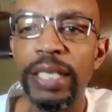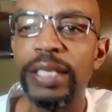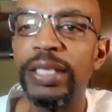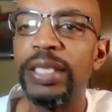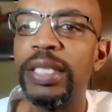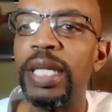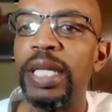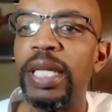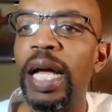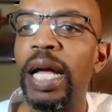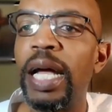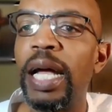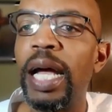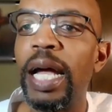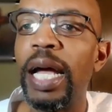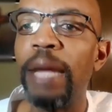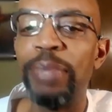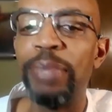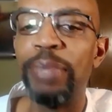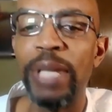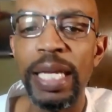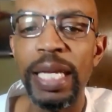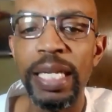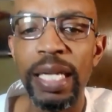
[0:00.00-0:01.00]
I
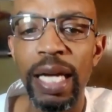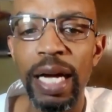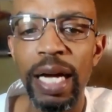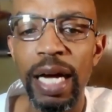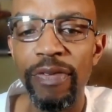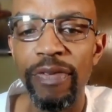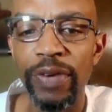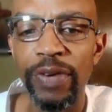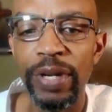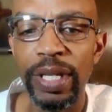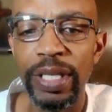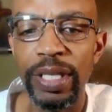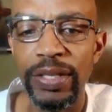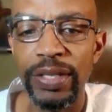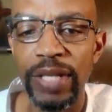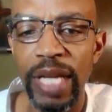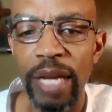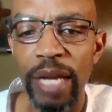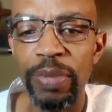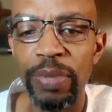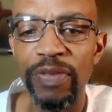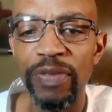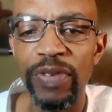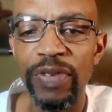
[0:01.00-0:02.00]
plan to offer an
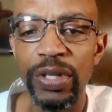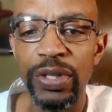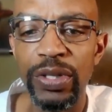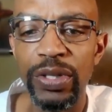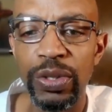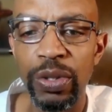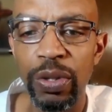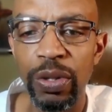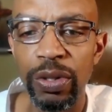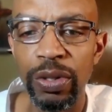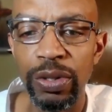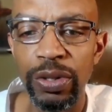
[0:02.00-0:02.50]
example of a historical